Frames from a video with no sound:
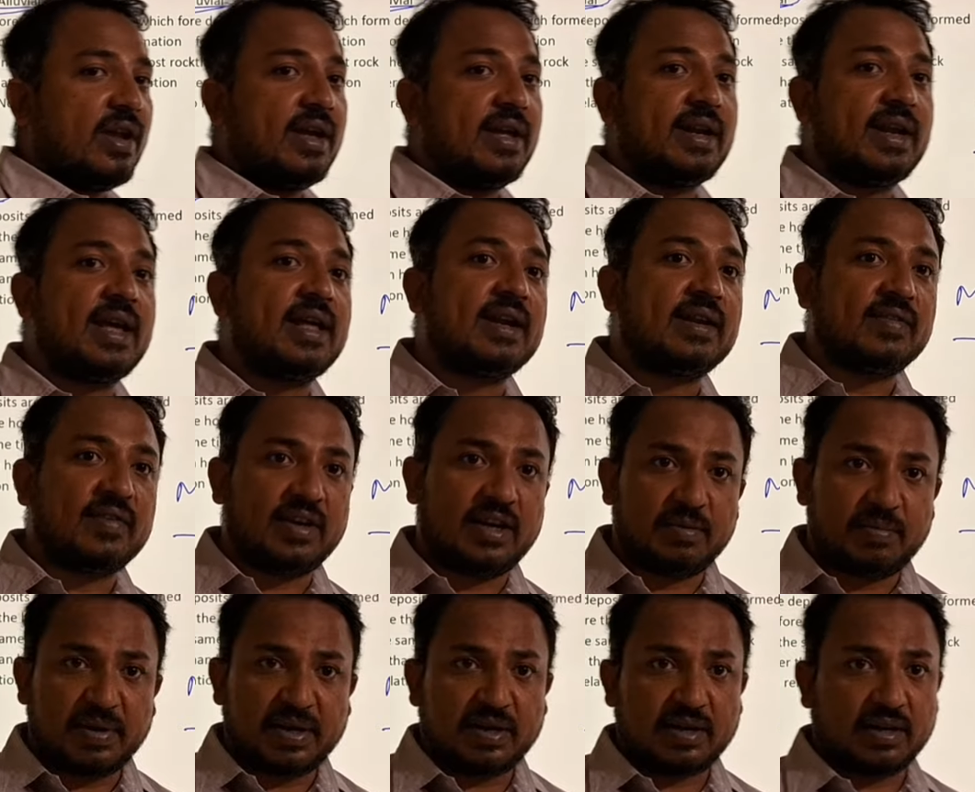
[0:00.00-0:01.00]
rare earth
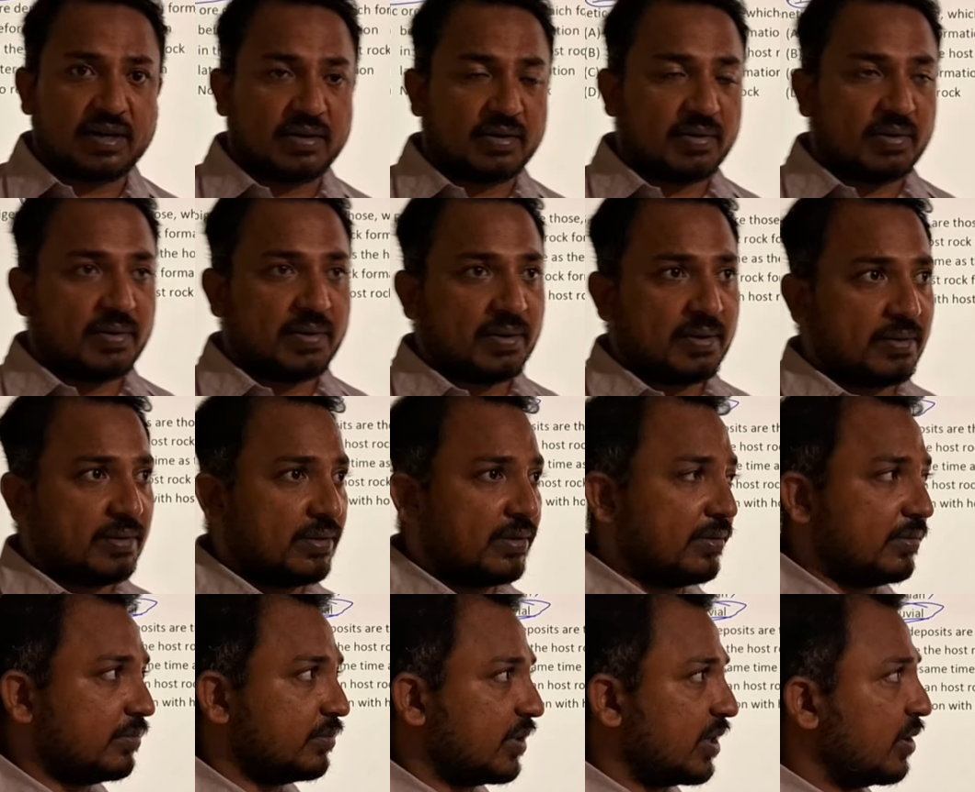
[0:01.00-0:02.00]
element in
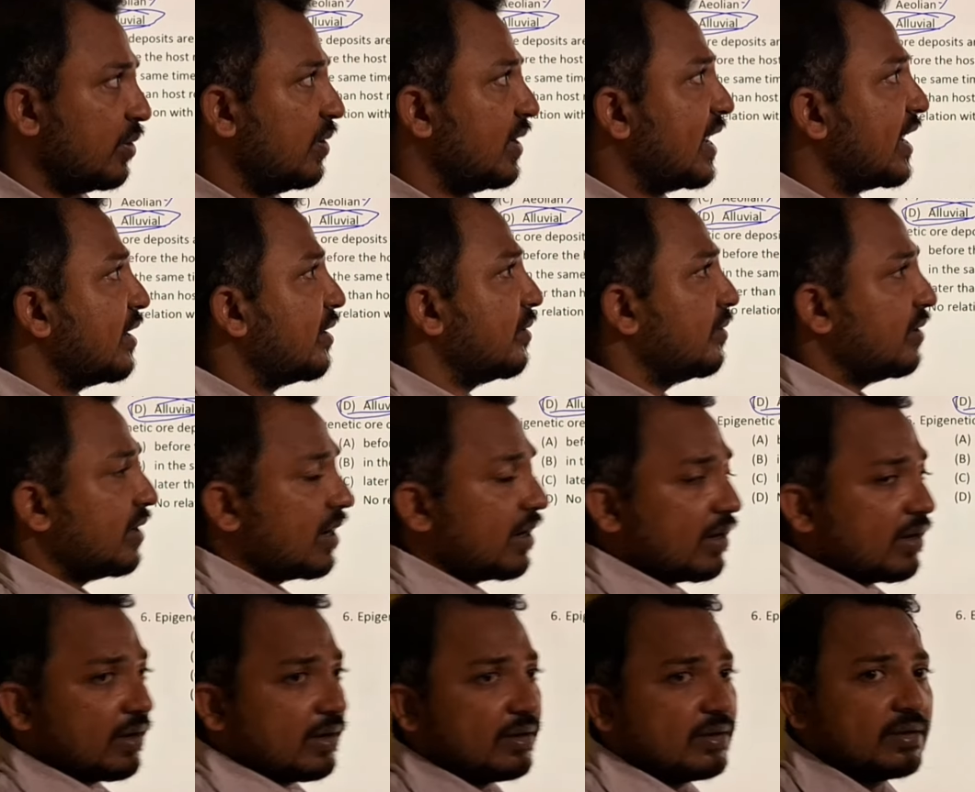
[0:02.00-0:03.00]
aeolian
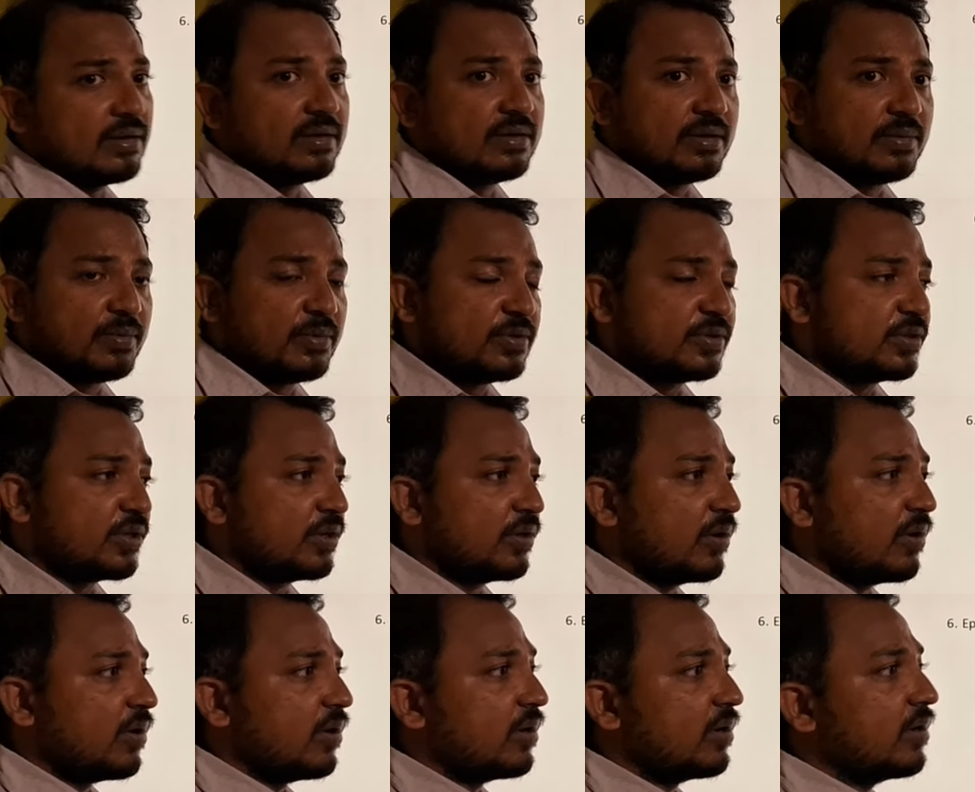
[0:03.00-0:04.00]
deposition,
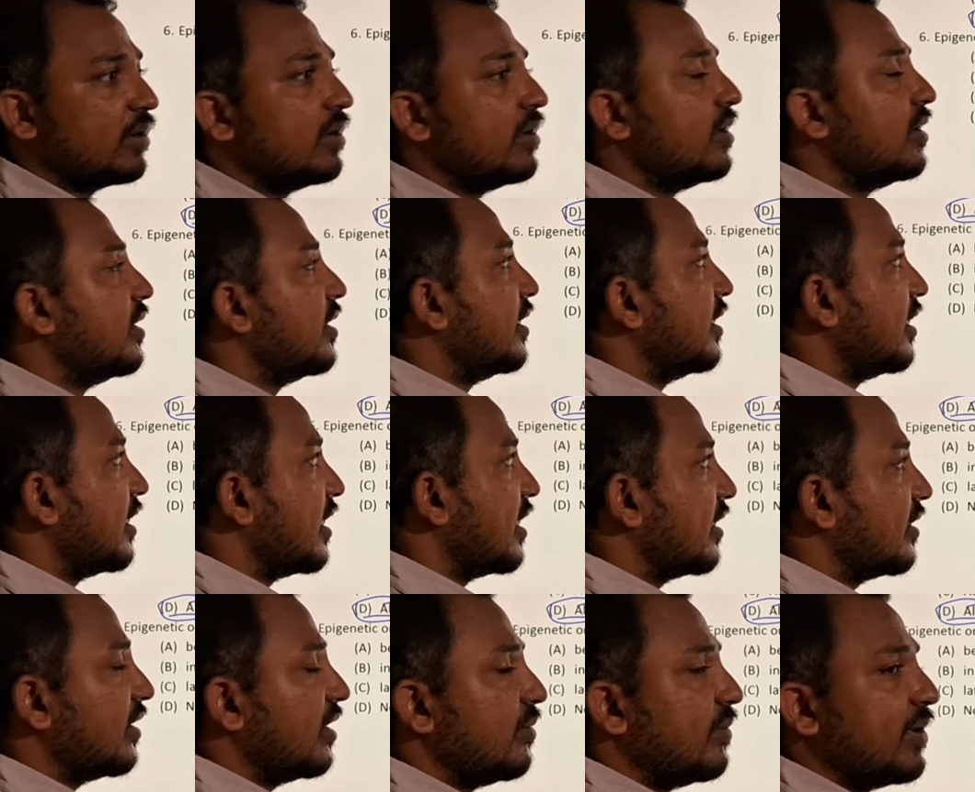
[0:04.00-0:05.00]
or
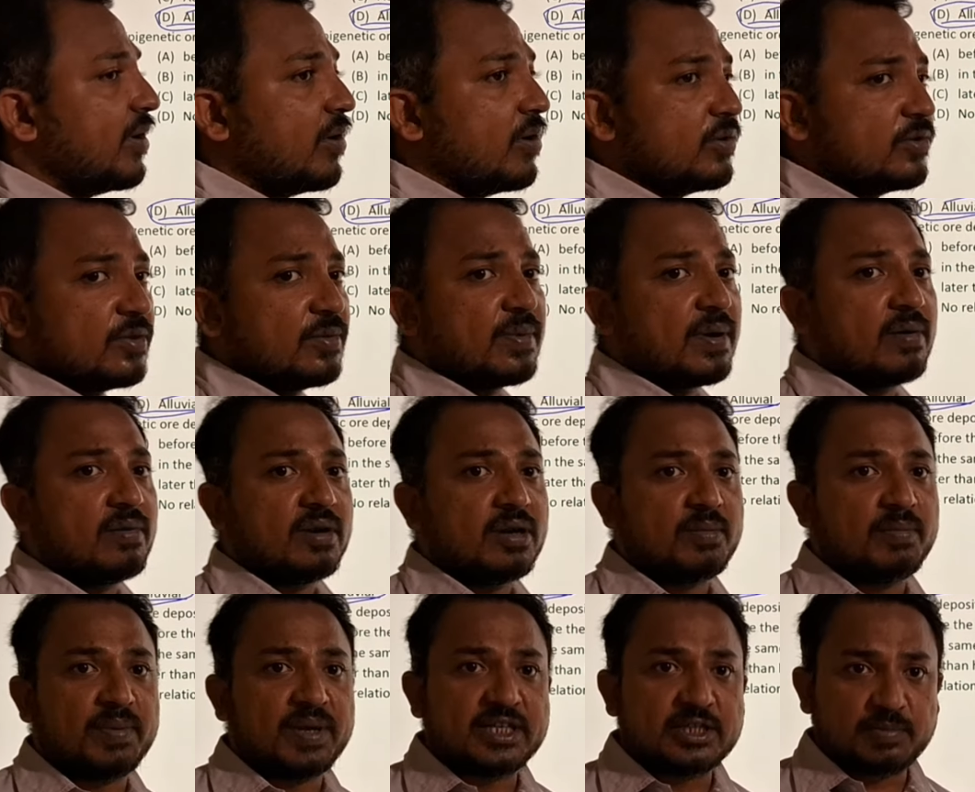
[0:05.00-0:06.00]
rare earth element also found
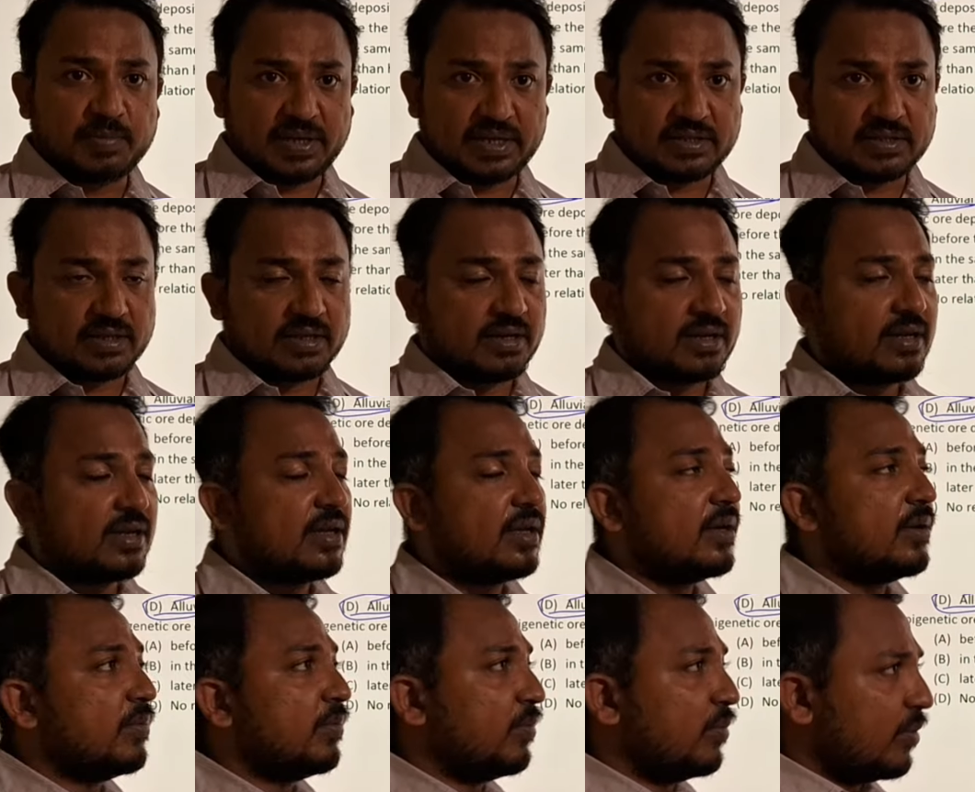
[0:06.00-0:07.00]
in beach placer.
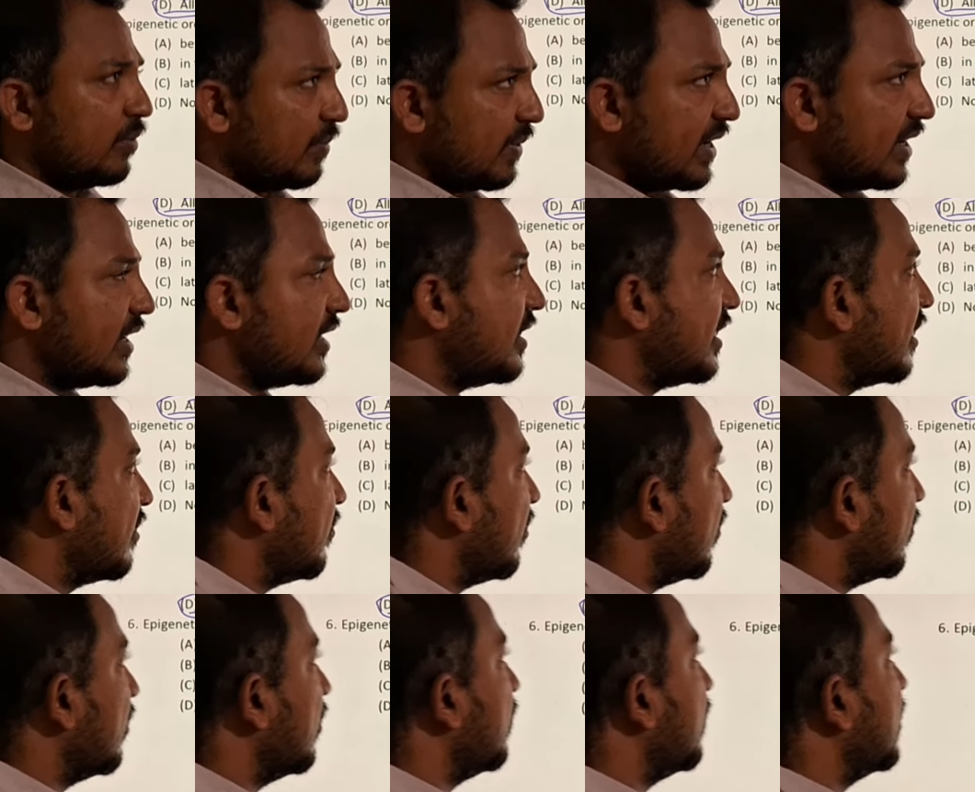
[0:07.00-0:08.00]
Mainly they are
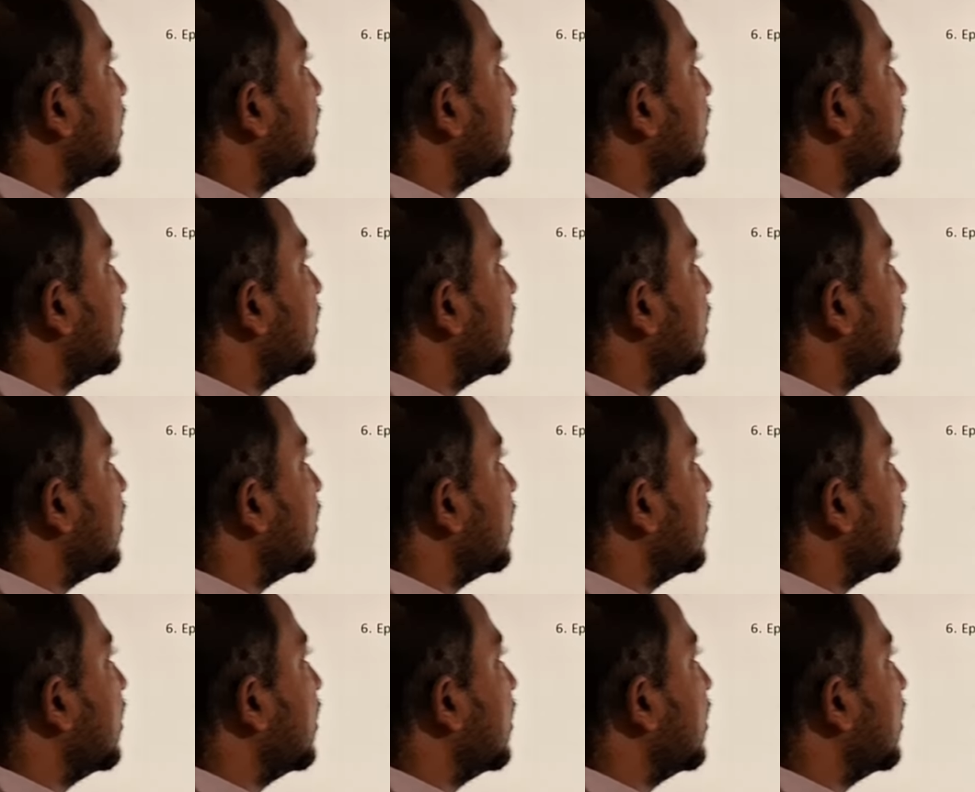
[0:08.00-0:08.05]
found in